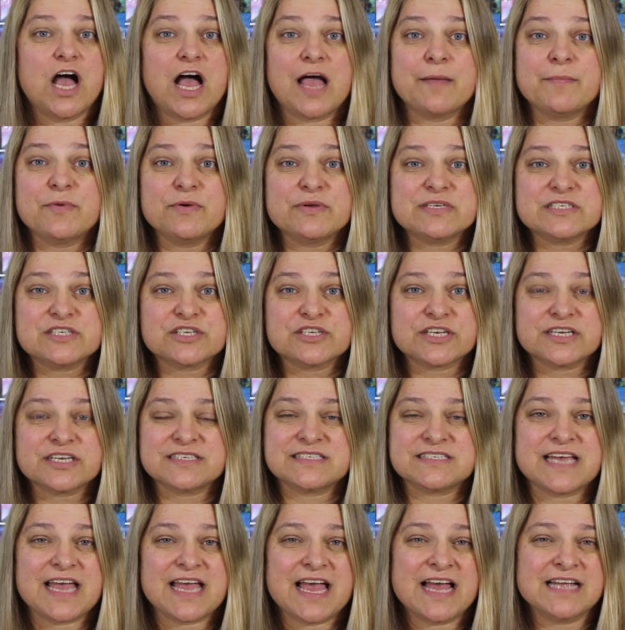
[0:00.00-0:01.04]
I'm always
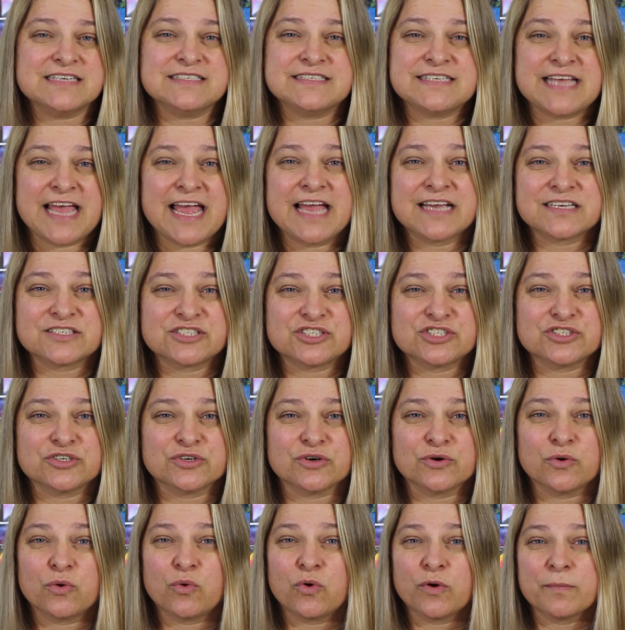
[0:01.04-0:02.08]
looking to add
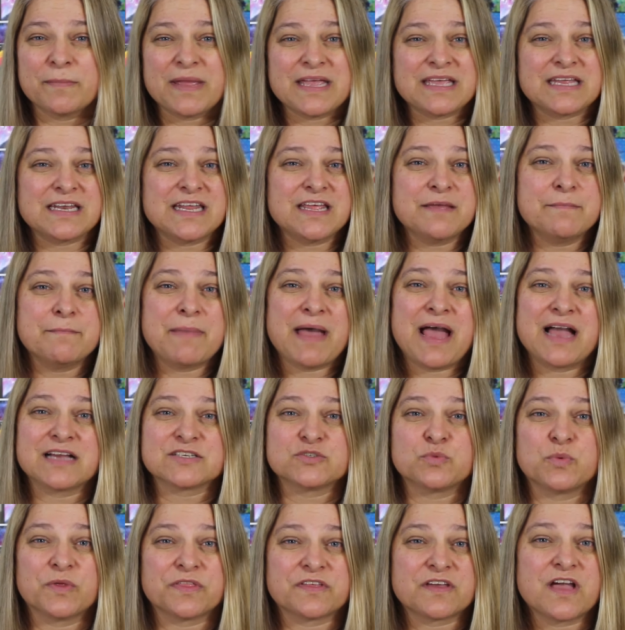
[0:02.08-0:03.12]
texture or make an
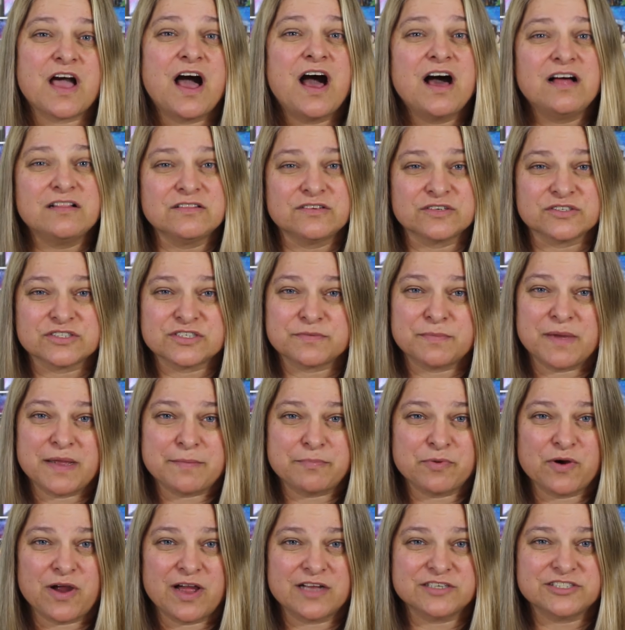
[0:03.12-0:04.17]
impact with color to my
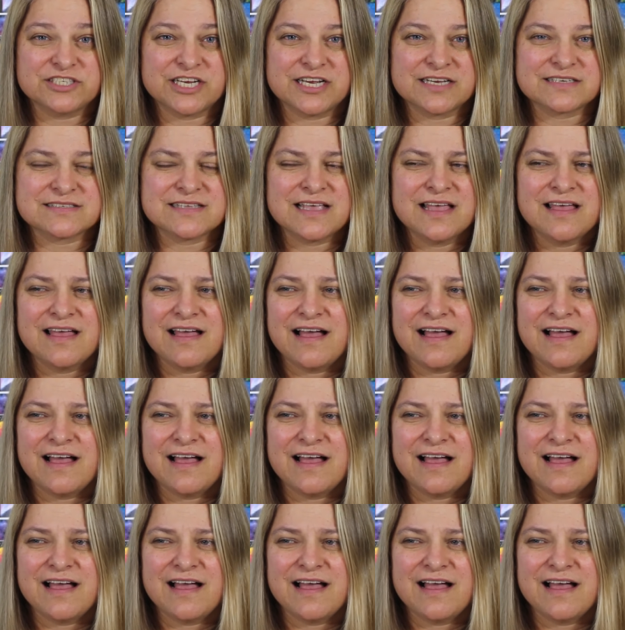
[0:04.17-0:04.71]
projects.